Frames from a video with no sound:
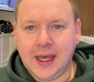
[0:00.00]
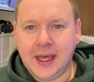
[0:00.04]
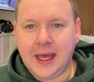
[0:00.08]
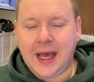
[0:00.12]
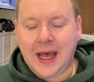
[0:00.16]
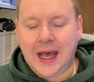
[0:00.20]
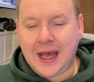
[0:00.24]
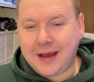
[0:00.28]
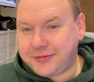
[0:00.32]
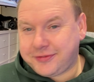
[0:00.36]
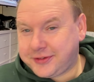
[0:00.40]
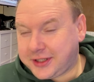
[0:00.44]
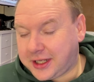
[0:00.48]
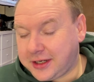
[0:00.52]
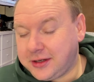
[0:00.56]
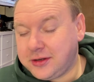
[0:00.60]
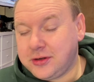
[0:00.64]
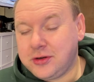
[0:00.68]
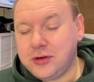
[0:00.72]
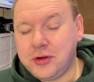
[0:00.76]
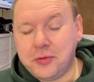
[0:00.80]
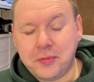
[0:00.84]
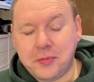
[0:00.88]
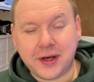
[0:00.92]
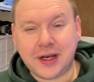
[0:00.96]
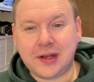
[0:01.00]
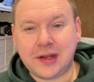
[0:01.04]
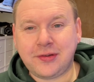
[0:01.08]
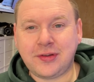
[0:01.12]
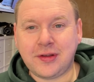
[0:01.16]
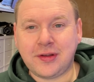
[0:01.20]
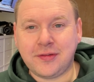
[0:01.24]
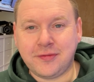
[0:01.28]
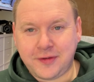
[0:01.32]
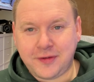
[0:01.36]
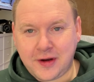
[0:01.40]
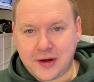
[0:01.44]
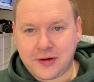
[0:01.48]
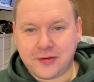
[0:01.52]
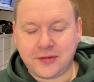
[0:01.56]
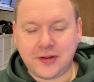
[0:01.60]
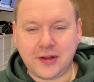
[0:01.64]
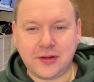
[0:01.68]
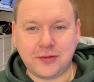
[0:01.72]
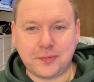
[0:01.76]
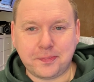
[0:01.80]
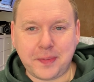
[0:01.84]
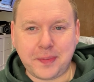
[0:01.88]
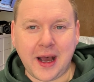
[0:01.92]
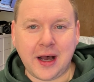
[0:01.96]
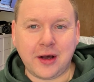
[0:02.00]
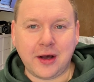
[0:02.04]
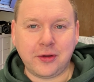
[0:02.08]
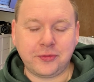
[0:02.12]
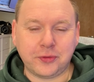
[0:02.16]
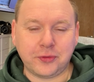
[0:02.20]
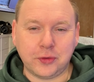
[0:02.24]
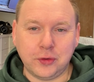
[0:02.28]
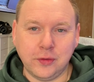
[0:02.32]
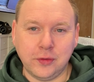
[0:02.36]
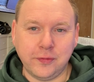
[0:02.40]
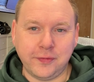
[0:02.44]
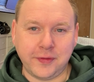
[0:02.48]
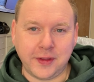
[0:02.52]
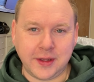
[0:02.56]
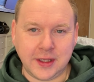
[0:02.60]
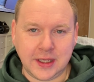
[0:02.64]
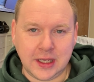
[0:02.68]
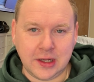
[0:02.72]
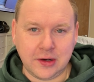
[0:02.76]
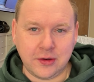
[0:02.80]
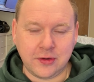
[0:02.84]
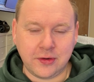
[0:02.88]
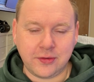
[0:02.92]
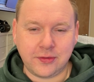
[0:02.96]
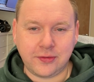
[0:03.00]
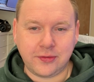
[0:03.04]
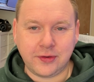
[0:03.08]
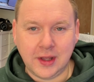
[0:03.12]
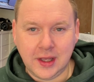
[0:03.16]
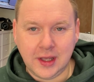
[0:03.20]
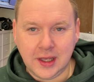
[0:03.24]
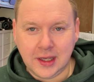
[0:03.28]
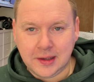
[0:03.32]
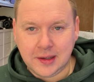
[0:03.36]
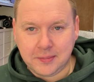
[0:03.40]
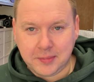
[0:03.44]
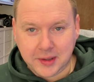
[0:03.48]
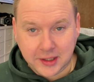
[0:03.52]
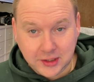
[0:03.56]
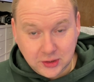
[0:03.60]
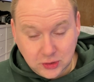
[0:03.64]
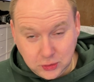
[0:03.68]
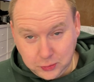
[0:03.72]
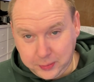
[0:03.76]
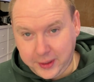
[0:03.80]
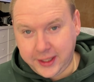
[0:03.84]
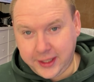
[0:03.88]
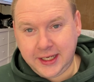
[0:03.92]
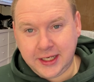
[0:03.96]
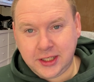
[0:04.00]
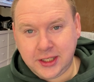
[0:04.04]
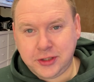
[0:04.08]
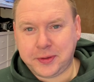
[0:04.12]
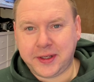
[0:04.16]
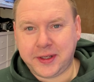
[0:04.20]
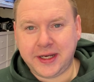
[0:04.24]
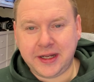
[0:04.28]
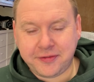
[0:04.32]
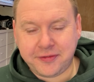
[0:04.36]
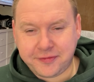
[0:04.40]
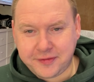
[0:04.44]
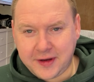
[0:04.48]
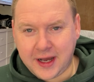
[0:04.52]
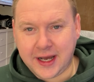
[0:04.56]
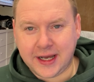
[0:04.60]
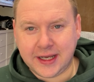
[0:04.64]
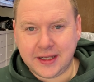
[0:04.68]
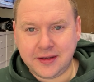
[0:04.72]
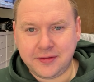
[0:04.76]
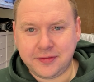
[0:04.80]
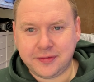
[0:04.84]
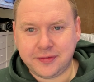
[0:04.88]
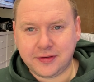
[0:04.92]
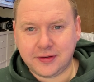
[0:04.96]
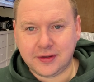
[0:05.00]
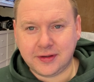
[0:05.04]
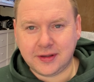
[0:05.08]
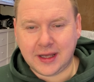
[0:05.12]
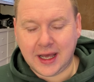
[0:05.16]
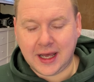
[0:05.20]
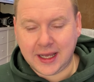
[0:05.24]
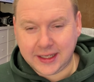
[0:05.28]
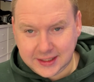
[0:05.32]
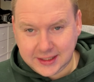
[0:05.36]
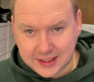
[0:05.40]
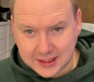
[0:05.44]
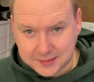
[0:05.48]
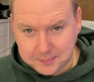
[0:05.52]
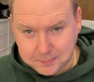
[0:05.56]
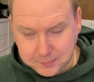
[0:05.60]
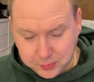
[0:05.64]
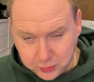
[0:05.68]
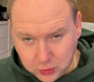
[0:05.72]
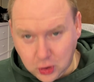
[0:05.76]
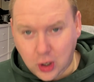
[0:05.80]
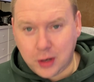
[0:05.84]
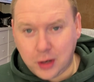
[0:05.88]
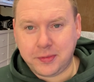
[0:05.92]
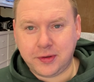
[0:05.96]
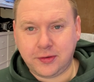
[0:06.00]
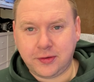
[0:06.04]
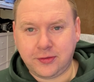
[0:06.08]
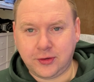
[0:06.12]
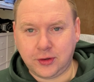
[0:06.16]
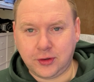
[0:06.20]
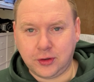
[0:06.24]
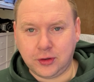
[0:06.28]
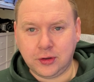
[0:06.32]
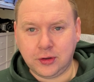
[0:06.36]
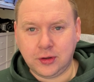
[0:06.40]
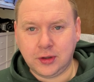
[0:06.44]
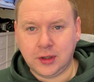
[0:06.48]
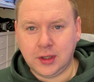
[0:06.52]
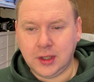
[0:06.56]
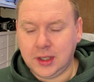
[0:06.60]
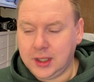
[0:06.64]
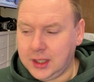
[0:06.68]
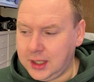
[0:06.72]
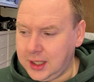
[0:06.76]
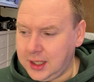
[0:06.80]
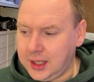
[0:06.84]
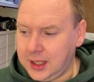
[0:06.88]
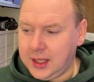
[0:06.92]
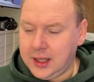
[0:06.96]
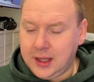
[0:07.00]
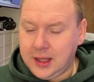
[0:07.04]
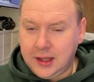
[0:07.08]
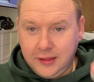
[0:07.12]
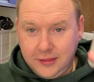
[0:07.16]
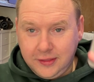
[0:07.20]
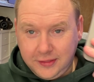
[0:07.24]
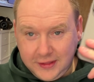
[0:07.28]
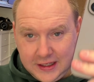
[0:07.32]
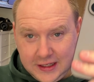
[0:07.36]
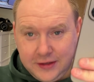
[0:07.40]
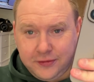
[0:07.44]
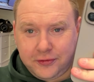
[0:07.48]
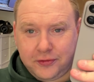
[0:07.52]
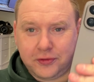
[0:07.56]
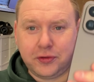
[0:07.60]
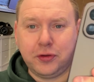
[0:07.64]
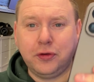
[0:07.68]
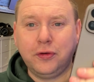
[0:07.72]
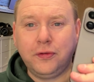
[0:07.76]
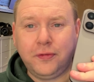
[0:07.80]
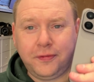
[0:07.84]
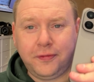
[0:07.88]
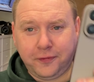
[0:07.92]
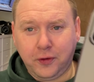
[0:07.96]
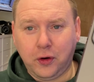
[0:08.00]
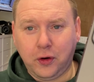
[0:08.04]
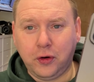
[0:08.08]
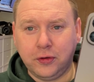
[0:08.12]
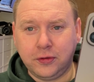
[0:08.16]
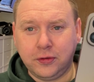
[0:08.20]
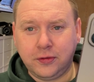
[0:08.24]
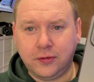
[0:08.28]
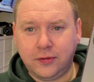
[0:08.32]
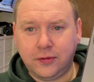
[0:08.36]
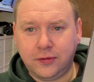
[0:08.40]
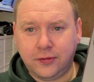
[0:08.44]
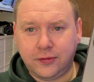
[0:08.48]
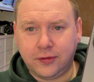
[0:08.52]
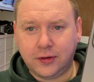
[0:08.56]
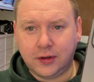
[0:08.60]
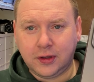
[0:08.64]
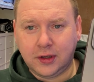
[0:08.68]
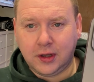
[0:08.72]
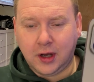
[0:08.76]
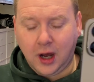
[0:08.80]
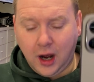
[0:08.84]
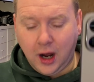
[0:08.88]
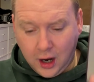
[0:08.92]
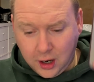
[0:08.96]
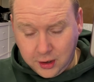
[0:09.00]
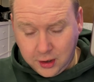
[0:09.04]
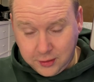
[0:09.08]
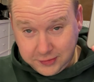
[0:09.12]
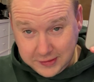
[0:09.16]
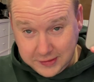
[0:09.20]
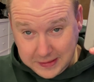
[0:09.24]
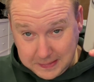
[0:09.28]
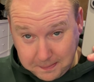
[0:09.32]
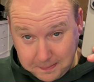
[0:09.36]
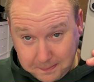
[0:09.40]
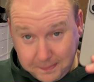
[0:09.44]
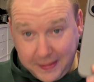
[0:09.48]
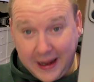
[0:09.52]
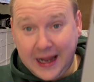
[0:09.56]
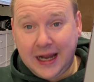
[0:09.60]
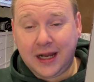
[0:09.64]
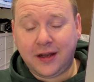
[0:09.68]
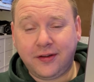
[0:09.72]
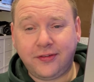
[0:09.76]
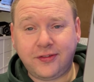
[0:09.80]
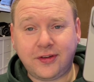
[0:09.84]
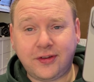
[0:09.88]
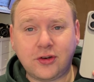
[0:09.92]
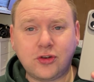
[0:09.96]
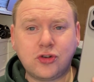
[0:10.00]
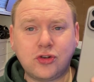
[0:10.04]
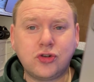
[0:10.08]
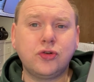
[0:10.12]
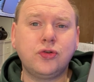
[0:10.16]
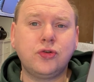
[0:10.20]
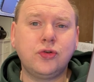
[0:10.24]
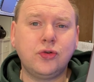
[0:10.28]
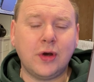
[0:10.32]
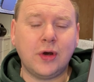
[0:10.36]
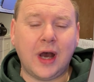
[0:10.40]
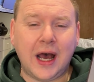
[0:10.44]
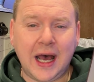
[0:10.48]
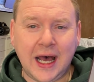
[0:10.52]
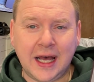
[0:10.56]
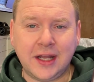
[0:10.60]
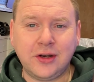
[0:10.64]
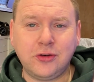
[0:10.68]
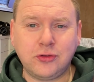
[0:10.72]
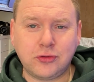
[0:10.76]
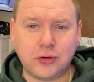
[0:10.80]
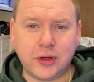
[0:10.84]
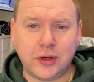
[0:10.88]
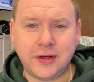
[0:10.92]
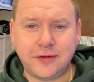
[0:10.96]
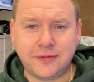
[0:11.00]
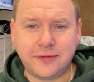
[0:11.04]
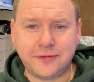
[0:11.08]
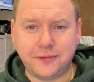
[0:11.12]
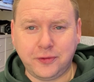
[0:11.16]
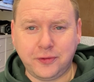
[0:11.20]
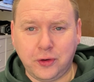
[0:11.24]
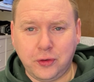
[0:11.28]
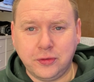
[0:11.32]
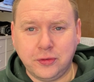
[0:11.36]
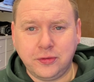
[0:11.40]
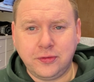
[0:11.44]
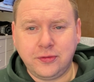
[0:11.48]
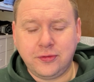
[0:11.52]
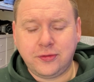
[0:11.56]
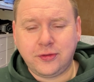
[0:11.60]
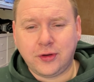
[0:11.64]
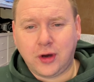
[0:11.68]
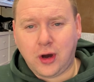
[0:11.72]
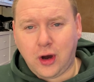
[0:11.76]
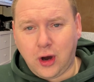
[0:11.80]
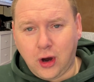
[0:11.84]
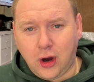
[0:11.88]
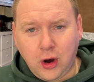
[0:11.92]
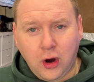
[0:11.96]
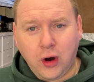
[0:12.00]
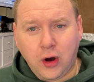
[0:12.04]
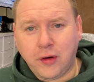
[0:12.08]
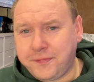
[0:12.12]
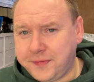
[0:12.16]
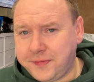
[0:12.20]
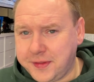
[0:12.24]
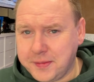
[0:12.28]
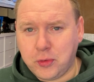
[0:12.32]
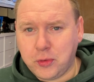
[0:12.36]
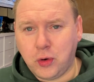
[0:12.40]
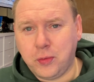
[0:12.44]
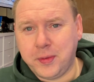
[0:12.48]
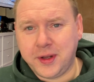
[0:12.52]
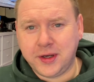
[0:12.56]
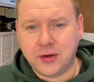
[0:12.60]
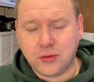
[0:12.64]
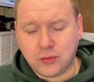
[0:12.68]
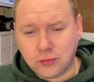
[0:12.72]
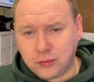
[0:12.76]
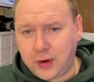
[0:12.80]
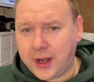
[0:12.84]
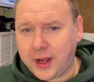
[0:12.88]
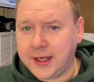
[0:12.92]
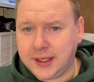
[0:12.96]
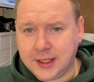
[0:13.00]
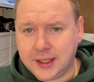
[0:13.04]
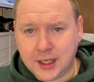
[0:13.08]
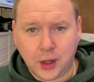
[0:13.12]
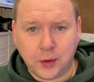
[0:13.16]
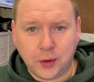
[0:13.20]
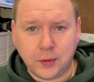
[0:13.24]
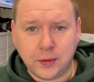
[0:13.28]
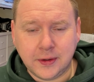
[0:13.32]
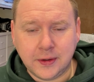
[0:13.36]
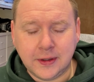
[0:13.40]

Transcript: I've done numerous versus battles over the years, but in 2025 I can promise you these two phones are the best two Android phones of the moment right now.